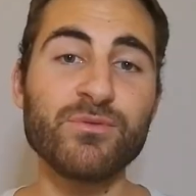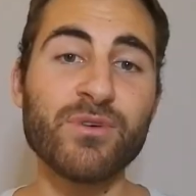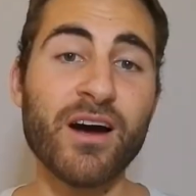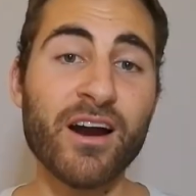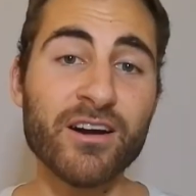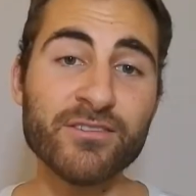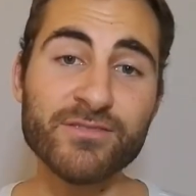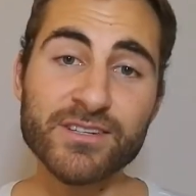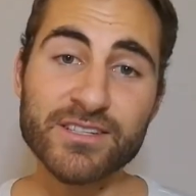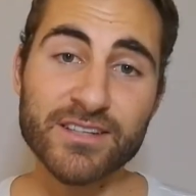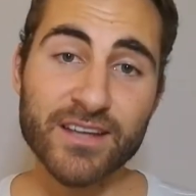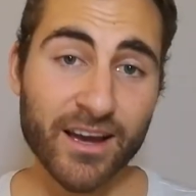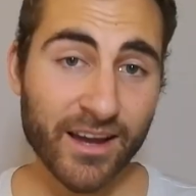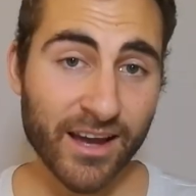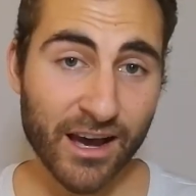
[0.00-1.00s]
harvest
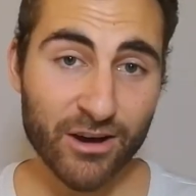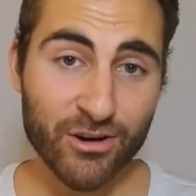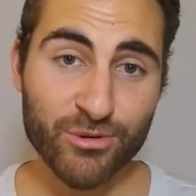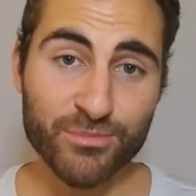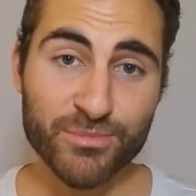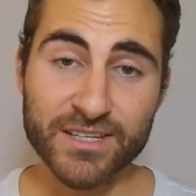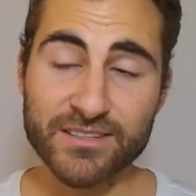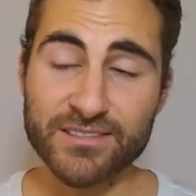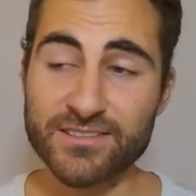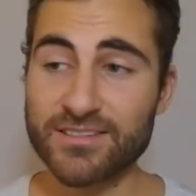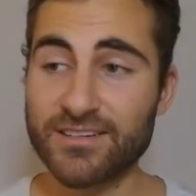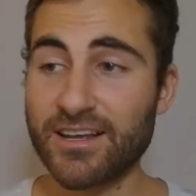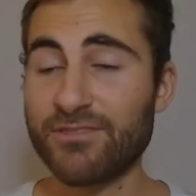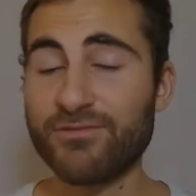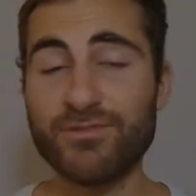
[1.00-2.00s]
cacao beans,
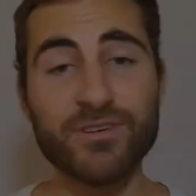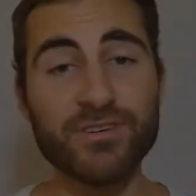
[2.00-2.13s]
like for